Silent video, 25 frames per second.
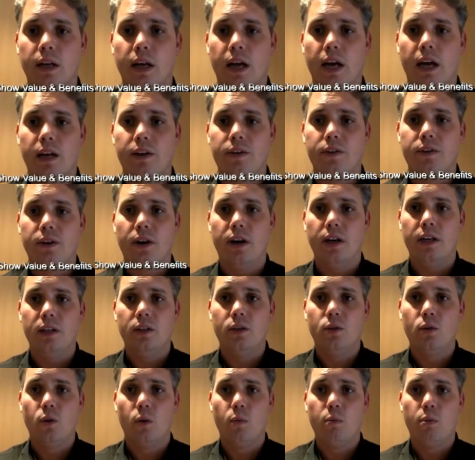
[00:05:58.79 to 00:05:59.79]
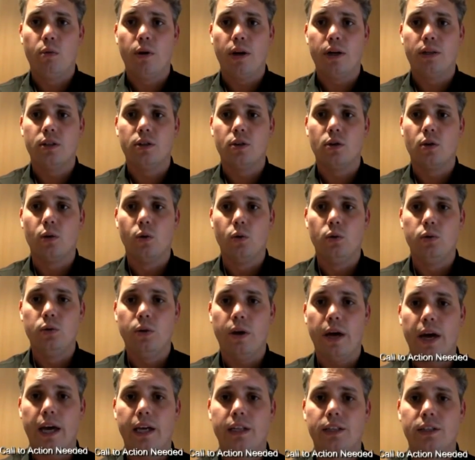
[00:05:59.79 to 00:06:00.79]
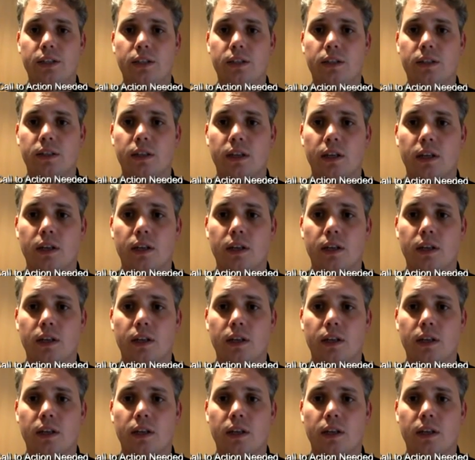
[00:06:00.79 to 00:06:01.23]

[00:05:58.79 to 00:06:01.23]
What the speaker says: And try and incorporate a call to action.